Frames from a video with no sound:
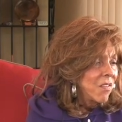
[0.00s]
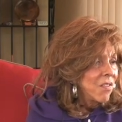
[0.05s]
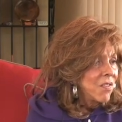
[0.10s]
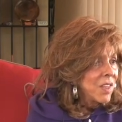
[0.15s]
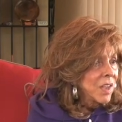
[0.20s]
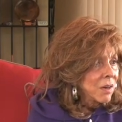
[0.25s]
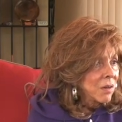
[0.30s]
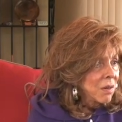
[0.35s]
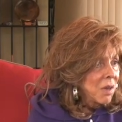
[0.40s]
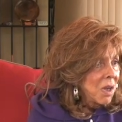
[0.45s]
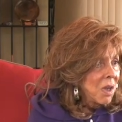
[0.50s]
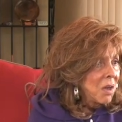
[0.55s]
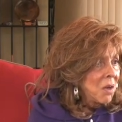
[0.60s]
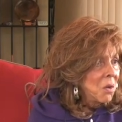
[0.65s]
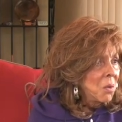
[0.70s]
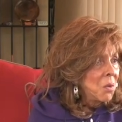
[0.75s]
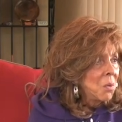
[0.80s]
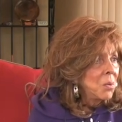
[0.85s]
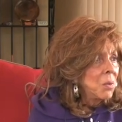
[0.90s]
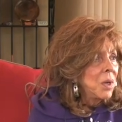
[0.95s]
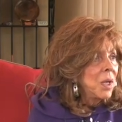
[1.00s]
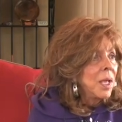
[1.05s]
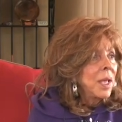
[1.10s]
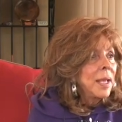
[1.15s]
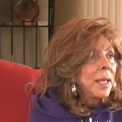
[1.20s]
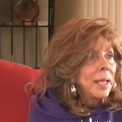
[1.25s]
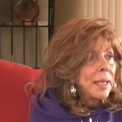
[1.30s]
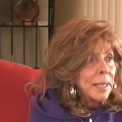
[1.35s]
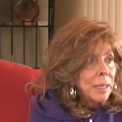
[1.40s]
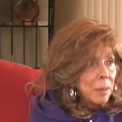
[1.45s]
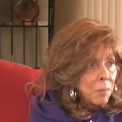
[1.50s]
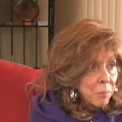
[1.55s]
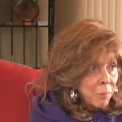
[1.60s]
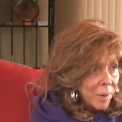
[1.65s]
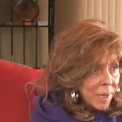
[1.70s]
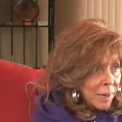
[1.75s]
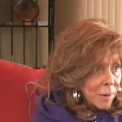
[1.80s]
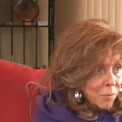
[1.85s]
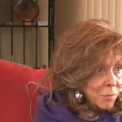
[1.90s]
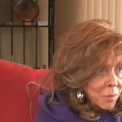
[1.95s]
their own
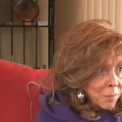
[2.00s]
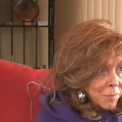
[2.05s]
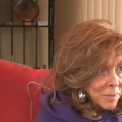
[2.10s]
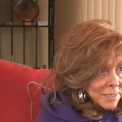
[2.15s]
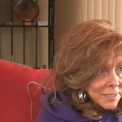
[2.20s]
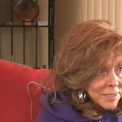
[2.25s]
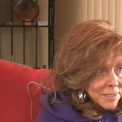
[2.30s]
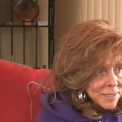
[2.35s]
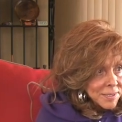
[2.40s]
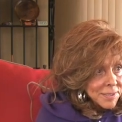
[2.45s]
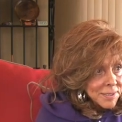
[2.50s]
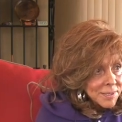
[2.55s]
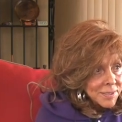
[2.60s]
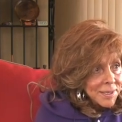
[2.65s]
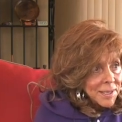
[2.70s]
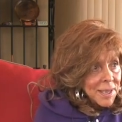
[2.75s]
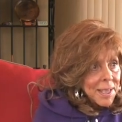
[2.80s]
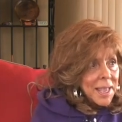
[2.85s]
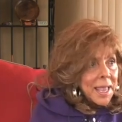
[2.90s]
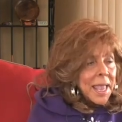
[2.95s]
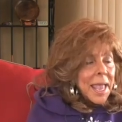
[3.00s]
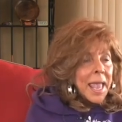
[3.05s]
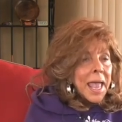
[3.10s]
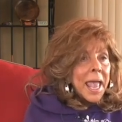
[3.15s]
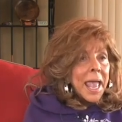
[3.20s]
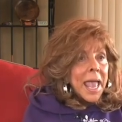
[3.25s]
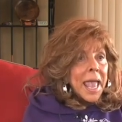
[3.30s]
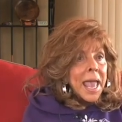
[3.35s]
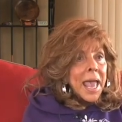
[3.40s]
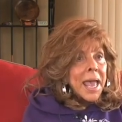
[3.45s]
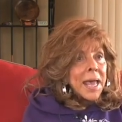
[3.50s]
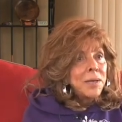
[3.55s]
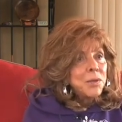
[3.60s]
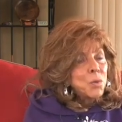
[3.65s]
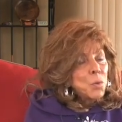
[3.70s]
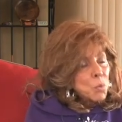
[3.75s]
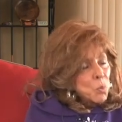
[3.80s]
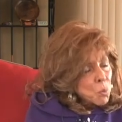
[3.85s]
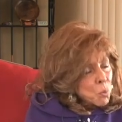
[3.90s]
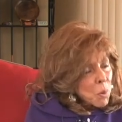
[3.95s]
empowerment and
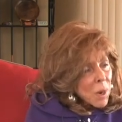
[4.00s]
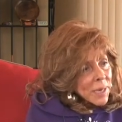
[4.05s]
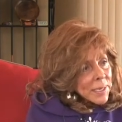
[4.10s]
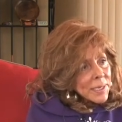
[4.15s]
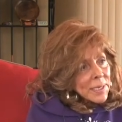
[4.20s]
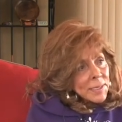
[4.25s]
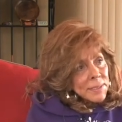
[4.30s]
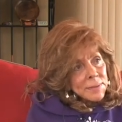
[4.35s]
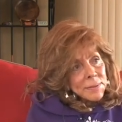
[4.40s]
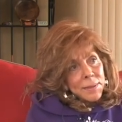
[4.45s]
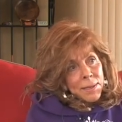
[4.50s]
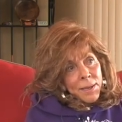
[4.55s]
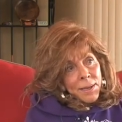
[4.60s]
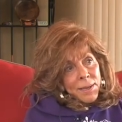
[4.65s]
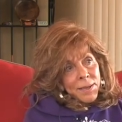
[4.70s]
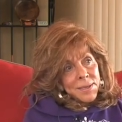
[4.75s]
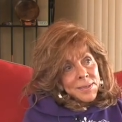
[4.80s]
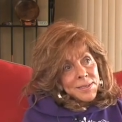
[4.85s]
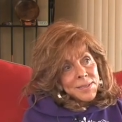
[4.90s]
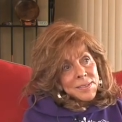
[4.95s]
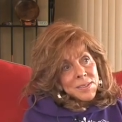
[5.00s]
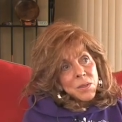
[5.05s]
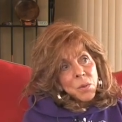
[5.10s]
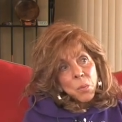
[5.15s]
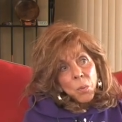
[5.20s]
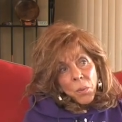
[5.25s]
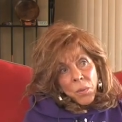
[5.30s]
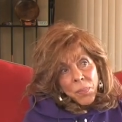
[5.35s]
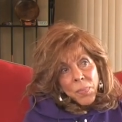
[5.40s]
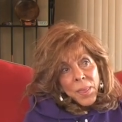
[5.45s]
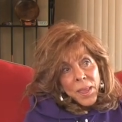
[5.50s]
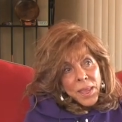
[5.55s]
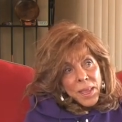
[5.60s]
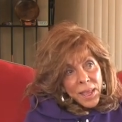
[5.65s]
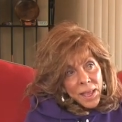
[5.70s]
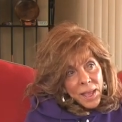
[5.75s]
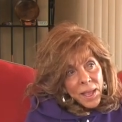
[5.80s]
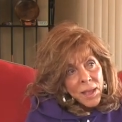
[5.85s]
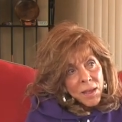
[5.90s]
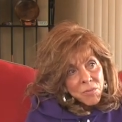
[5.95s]
recognize what they
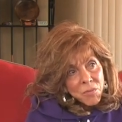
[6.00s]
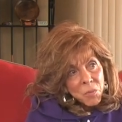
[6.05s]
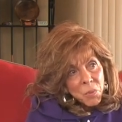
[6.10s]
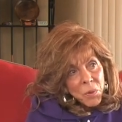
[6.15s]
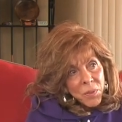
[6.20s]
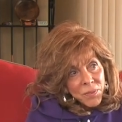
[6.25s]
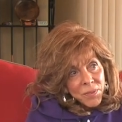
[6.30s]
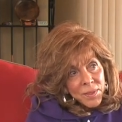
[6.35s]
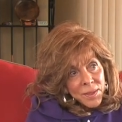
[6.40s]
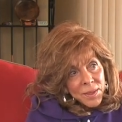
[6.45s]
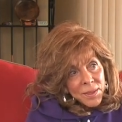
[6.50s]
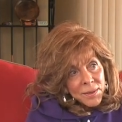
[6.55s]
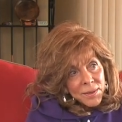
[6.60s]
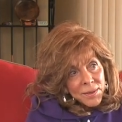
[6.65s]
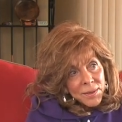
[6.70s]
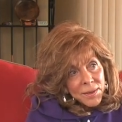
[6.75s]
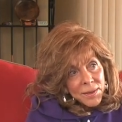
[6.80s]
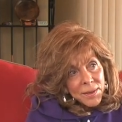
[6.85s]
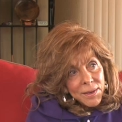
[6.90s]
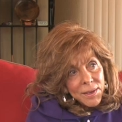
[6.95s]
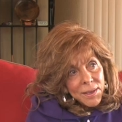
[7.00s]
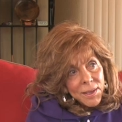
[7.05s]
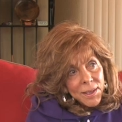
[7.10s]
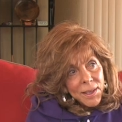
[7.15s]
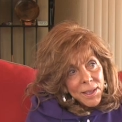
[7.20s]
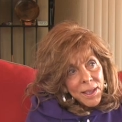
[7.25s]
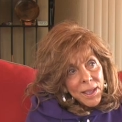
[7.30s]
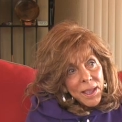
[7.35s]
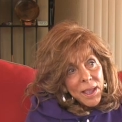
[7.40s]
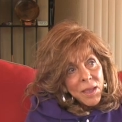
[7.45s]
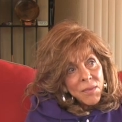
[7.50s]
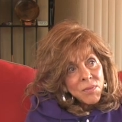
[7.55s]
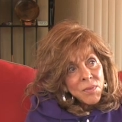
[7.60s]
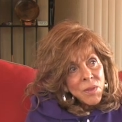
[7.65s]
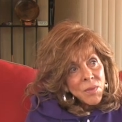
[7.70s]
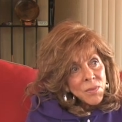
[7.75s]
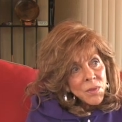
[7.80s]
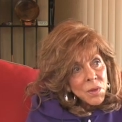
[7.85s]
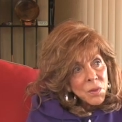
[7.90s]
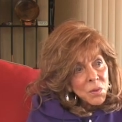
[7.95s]
have within. And
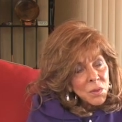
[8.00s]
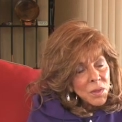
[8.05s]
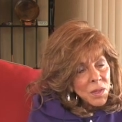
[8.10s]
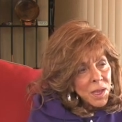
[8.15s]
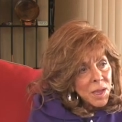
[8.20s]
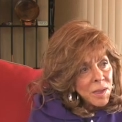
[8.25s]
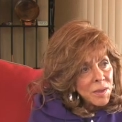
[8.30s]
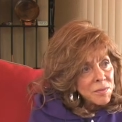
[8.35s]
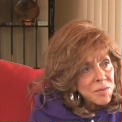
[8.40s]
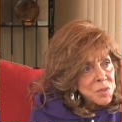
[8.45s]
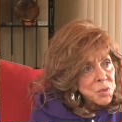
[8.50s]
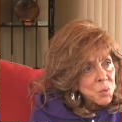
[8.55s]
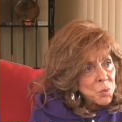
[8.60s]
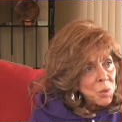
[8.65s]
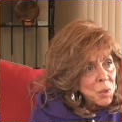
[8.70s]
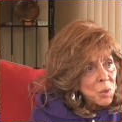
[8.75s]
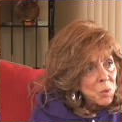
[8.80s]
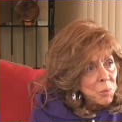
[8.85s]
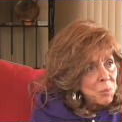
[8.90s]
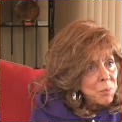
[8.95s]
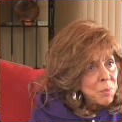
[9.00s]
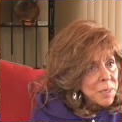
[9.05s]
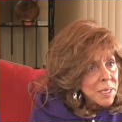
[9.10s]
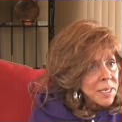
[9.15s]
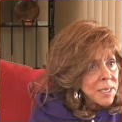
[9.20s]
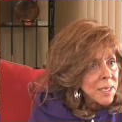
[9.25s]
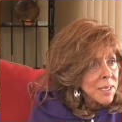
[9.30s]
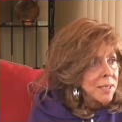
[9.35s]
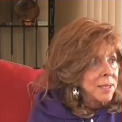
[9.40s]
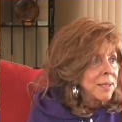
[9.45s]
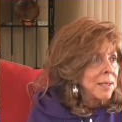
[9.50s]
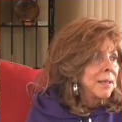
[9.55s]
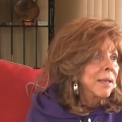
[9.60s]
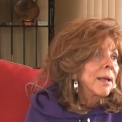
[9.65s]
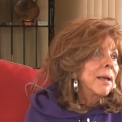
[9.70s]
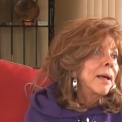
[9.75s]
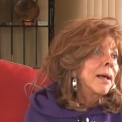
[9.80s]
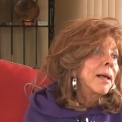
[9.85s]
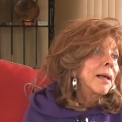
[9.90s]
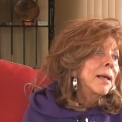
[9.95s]
then their lives will be
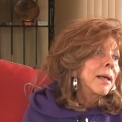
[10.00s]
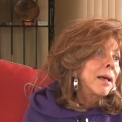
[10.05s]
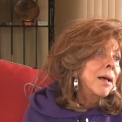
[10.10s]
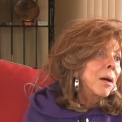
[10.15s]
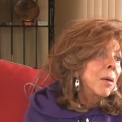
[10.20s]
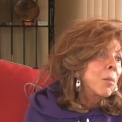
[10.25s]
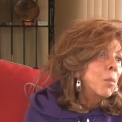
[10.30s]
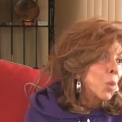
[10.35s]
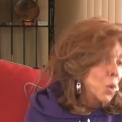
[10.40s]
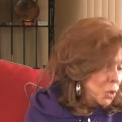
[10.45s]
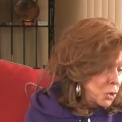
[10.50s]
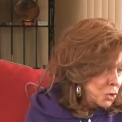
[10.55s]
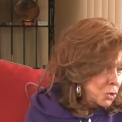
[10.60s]
more